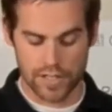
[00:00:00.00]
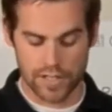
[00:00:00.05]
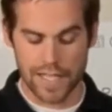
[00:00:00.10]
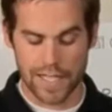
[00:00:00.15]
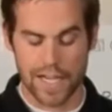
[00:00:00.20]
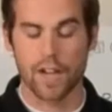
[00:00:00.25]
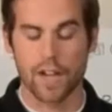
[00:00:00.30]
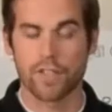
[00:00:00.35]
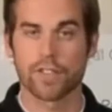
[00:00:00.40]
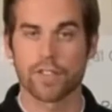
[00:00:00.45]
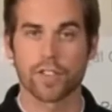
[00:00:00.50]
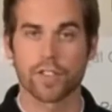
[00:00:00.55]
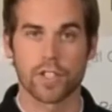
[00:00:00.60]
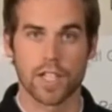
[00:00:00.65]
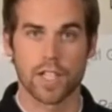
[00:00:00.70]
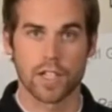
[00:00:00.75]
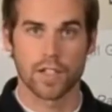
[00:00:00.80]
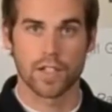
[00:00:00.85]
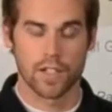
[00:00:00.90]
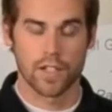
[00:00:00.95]
clean off your
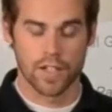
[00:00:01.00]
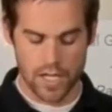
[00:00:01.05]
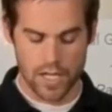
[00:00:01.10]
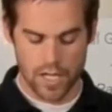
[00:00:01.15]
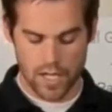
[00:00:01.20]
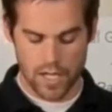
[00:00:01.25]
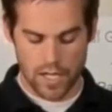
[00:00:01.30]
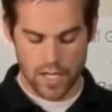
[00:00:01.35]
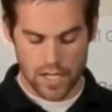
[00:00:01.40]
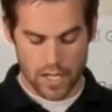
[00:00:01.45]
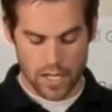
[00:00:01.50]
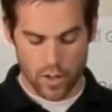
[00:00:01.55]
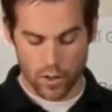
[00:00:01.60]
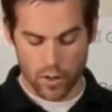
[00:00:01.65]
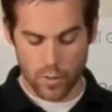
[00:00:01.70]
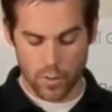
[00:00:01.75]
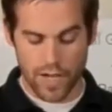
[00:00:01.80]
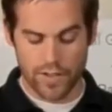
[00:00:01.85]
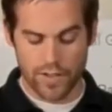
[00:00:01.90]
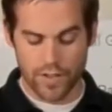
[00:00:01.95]
gear, or
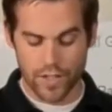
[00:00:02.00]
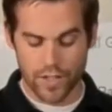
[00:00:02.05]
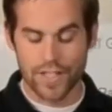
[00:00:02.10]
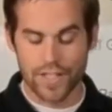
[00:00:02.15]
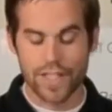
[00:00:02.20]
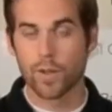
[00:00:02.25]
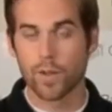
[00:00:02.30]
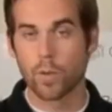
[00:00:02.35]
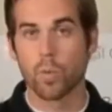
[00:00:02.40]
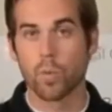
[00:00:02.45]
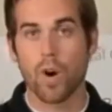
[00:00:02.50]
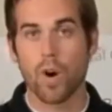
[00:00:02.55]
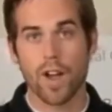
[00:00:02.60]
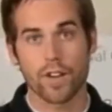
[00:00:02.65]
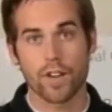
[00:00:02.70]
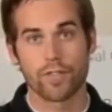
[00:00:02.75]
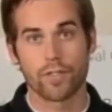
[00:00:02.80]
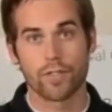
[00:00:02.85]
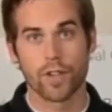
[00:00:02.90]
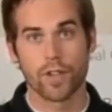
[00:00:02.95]
whatever you need the
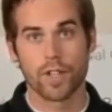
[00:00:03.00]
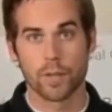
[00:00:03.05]
water for.